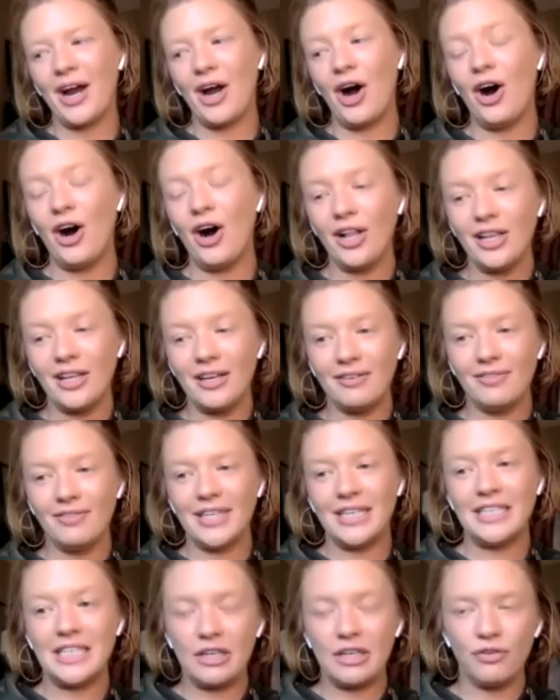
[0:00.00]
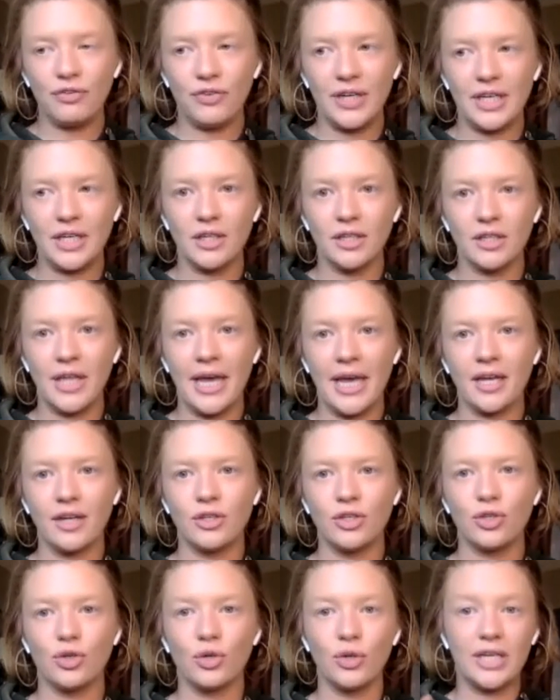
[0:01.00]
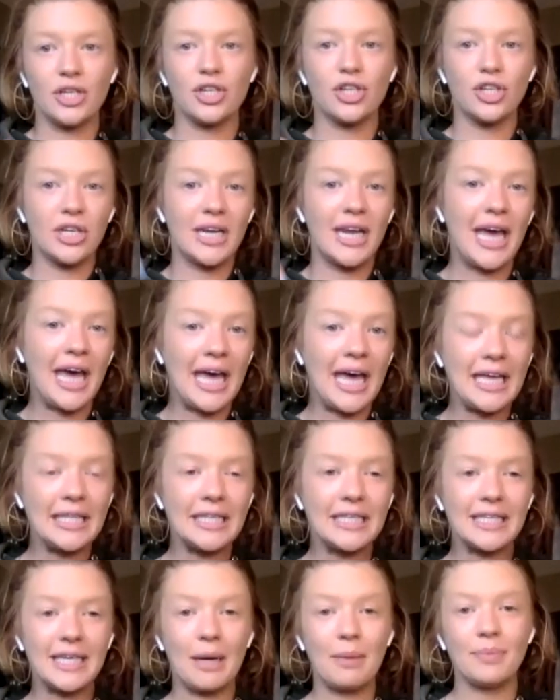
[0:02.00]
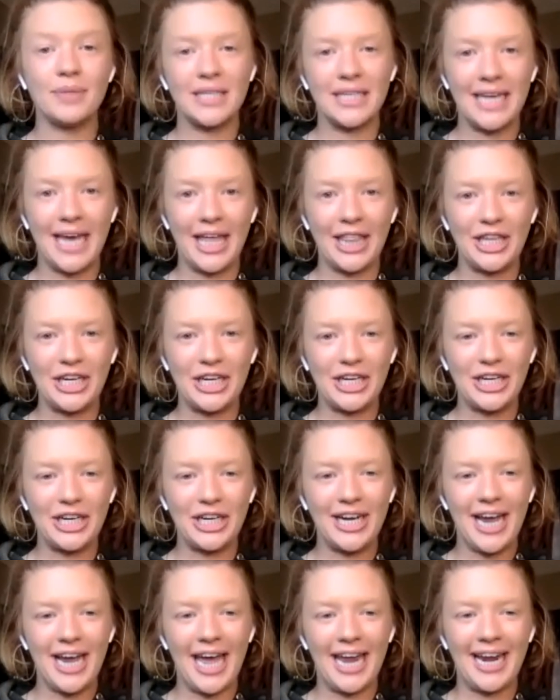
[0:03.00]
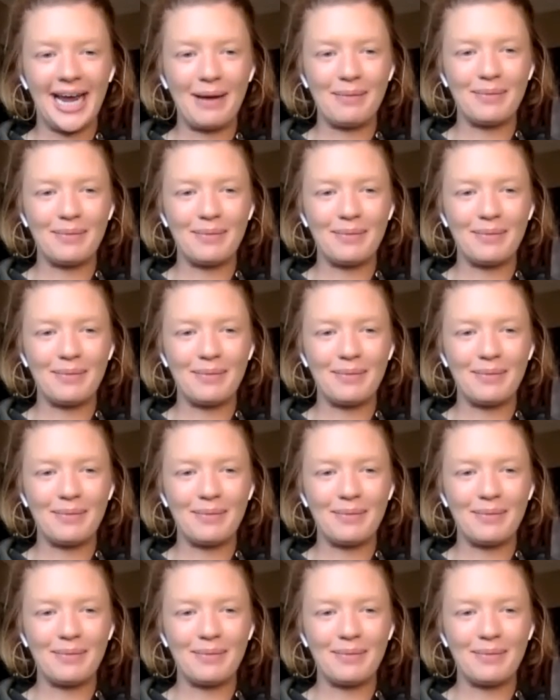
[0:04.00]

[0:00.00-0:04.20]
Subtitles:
all of the different like tradition heads come together. And I'm